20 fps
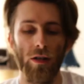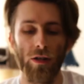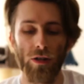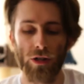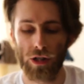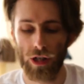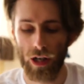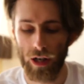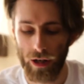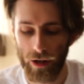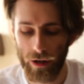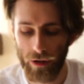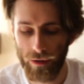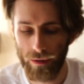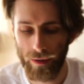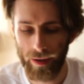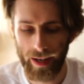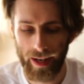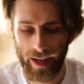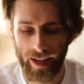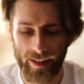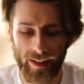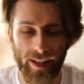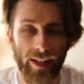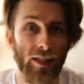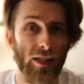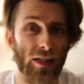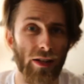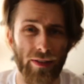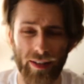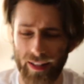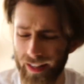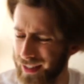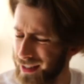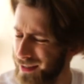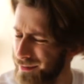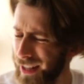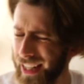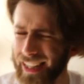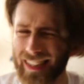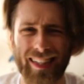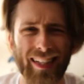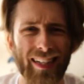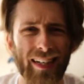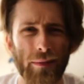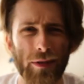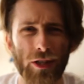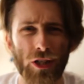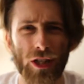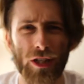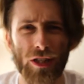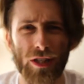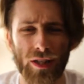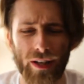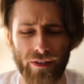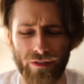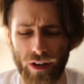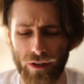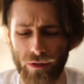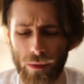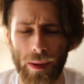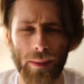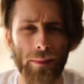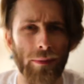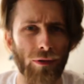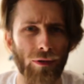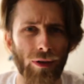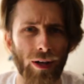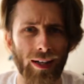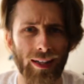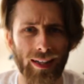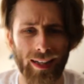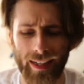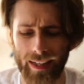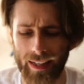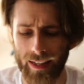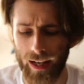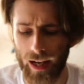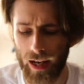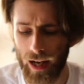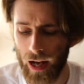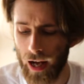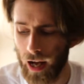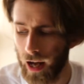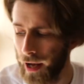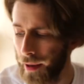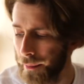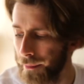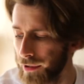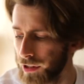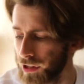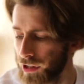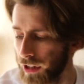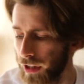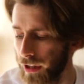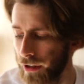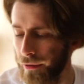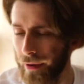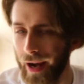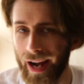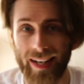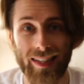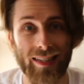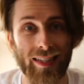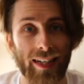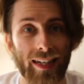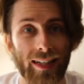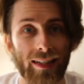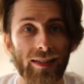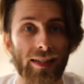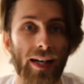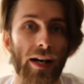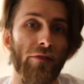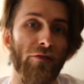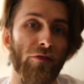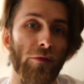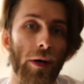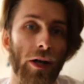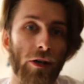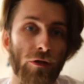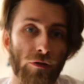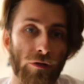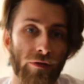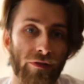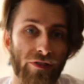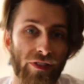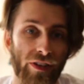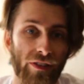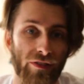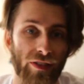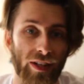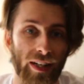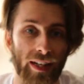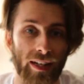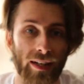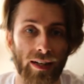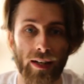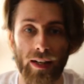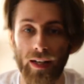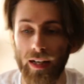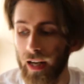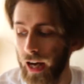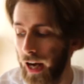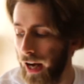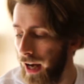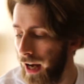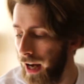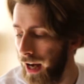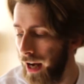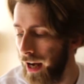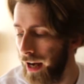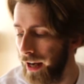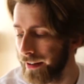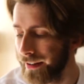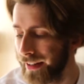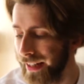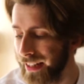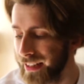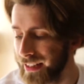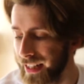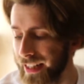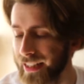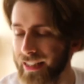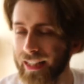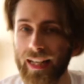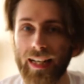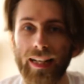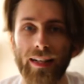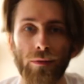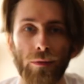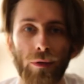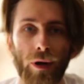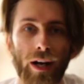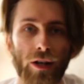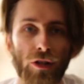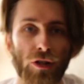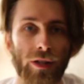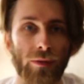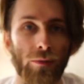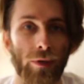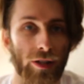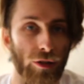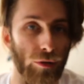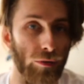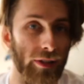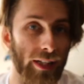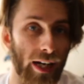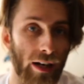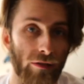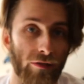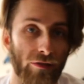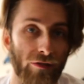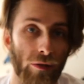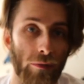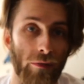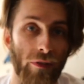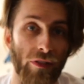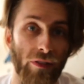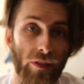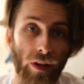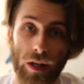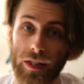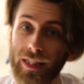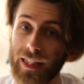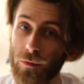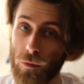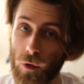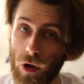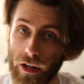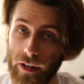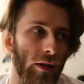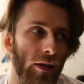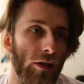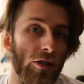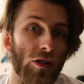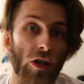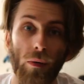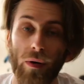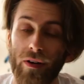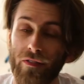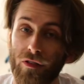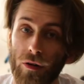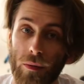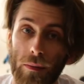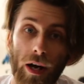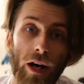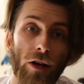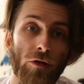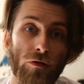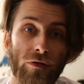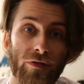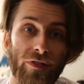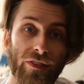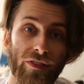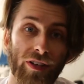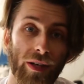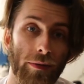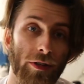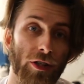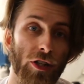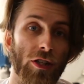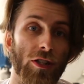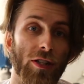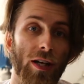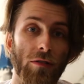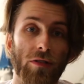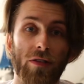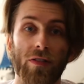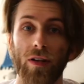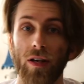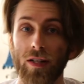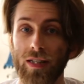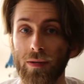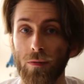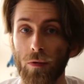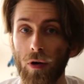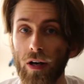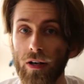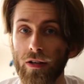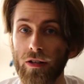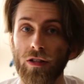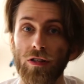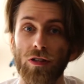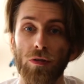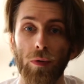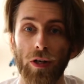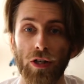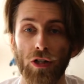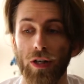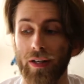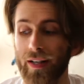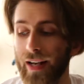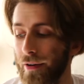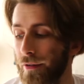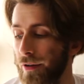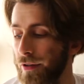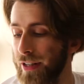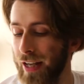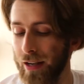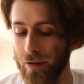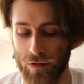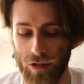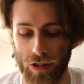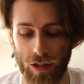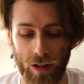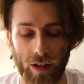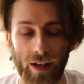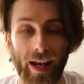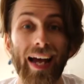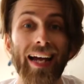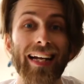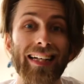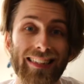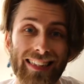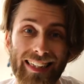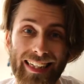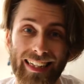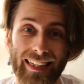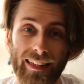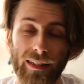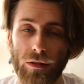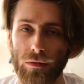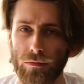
So in this, I think there's 18 images, if I remember rightly. So 18 down from 150. These 18 were actually whittled down from 31. So I went from 150 images down to 31, to which I narrowed down to 18,